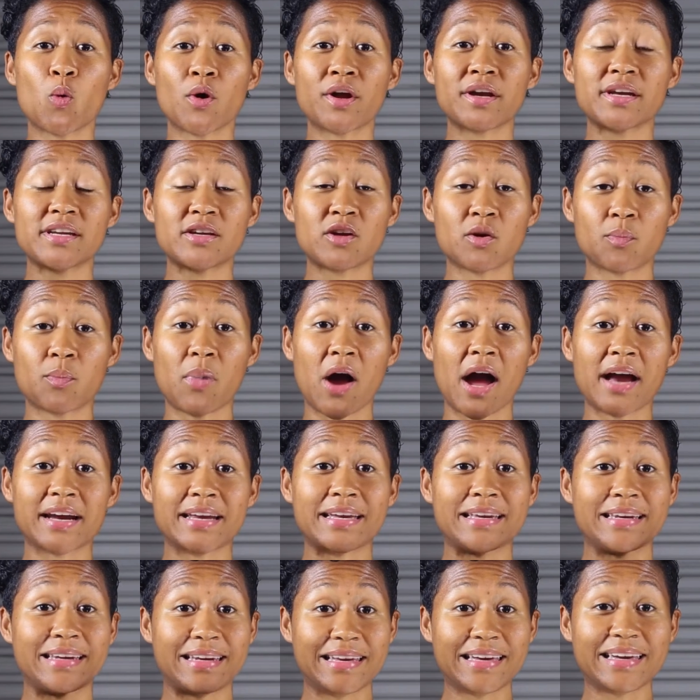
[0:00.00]
what your
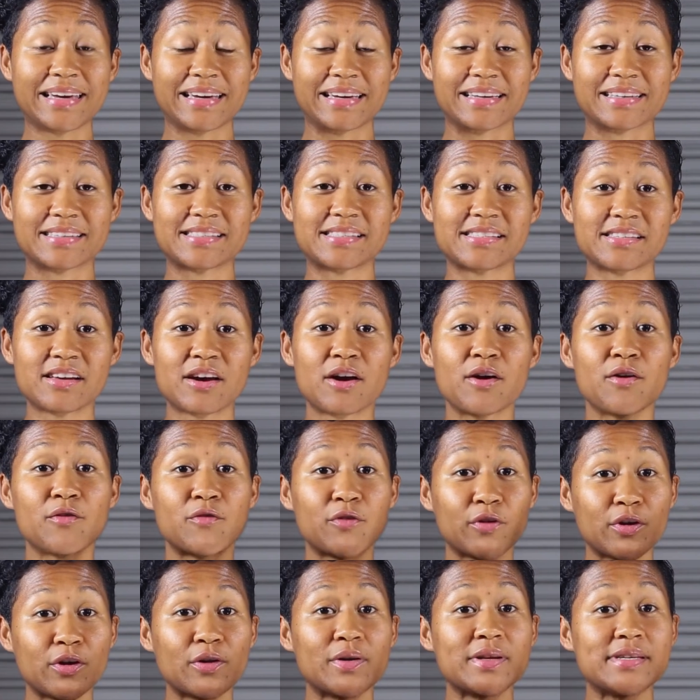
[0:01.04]
body needs,
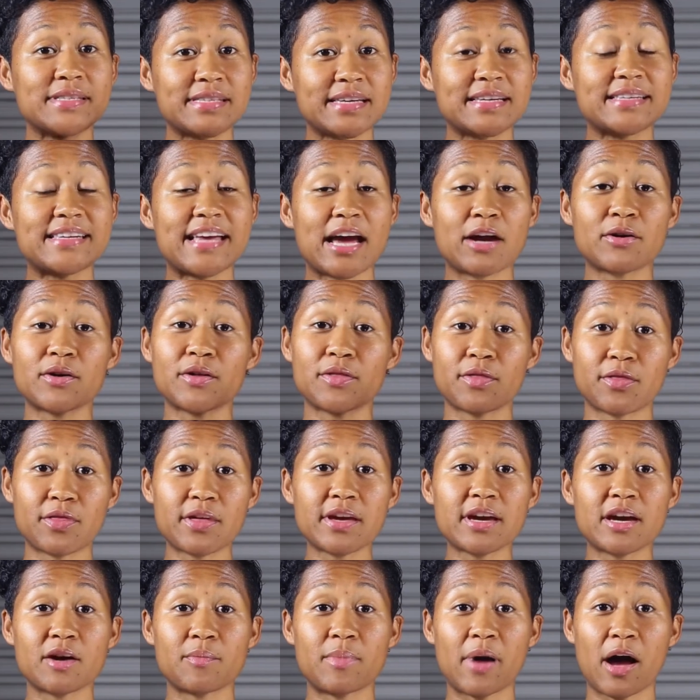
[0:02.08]
for you to sit down and
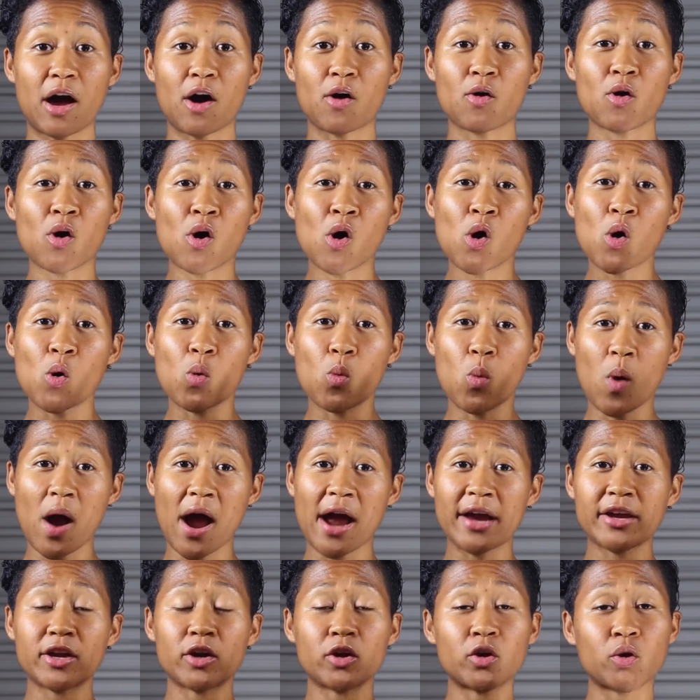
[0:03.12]
think about
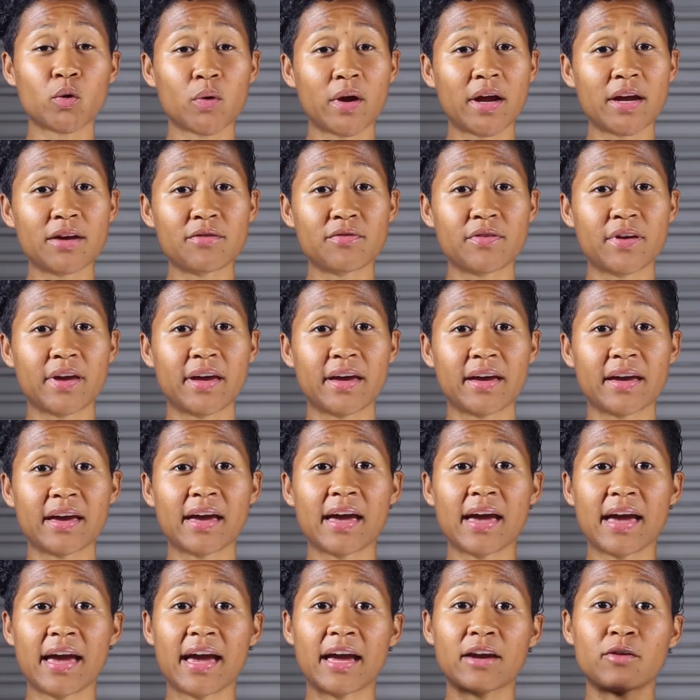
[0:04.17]
why you're
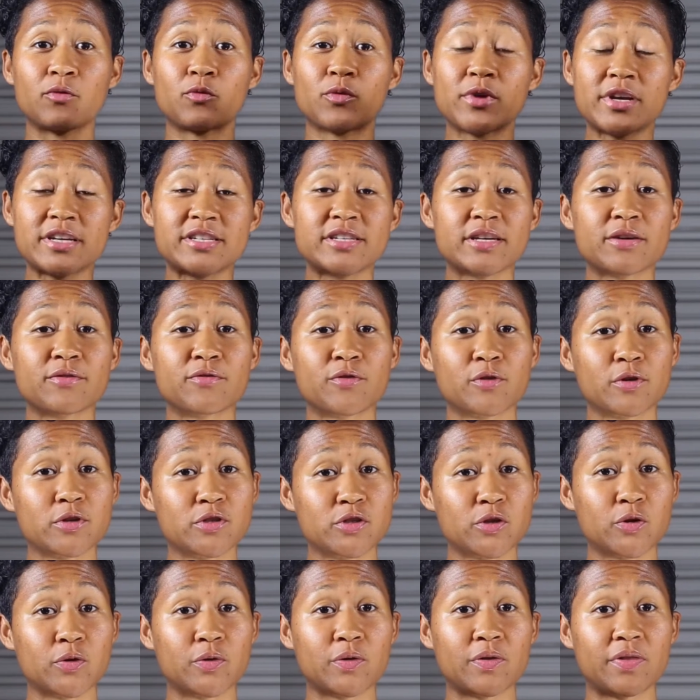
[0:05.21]
craving and reaching
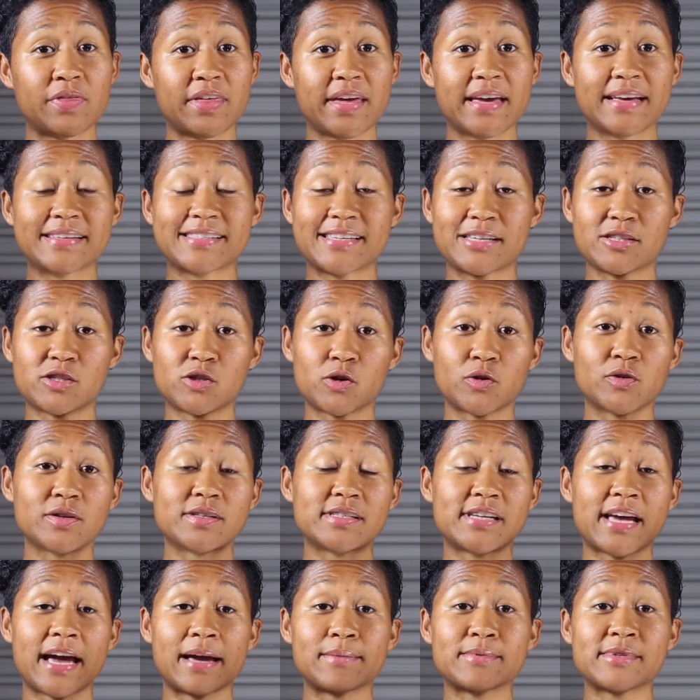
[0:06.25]
for certain things at
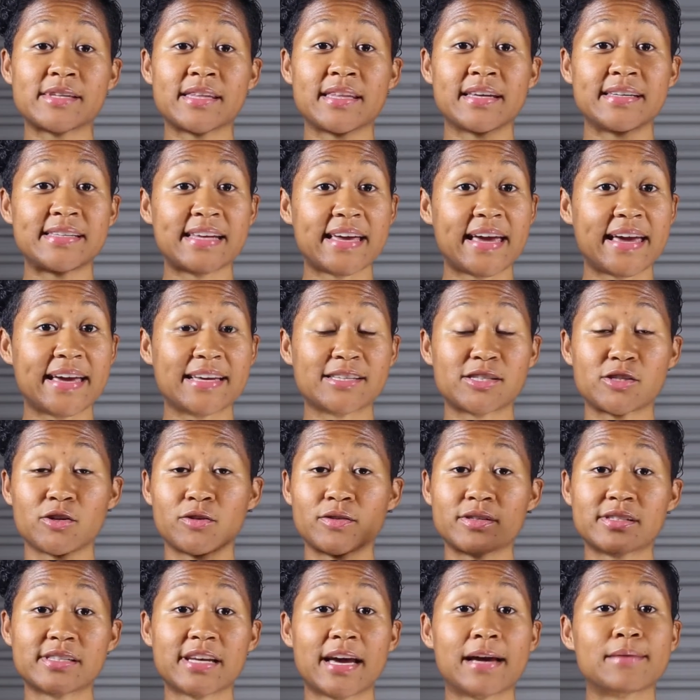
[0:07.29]
certain times of the day,
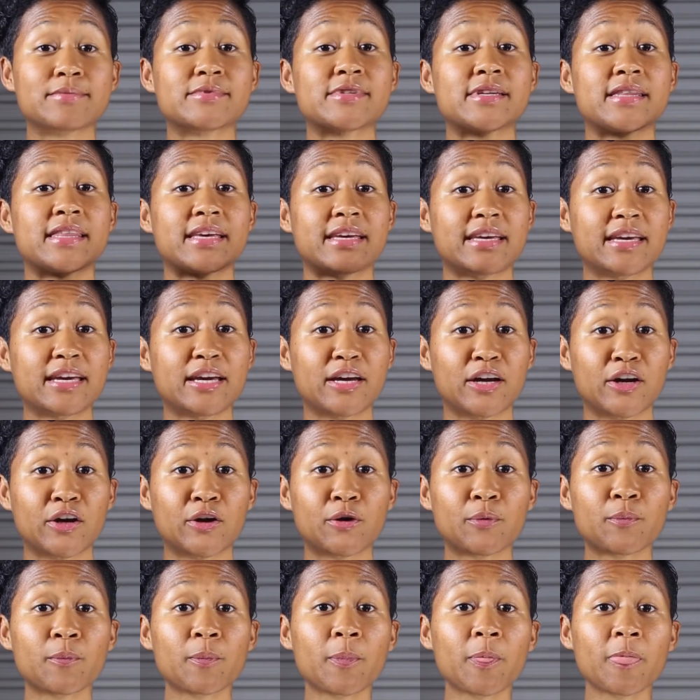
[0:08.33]
certain times of the
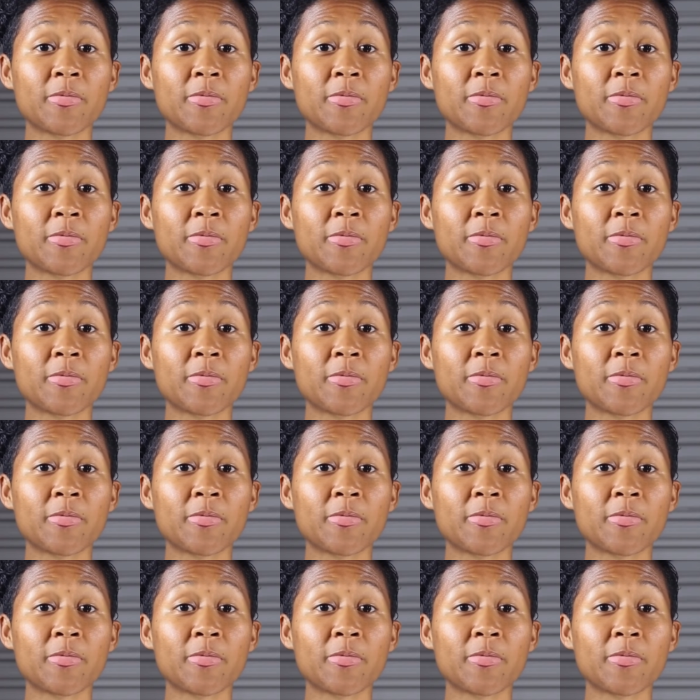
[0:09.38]
year.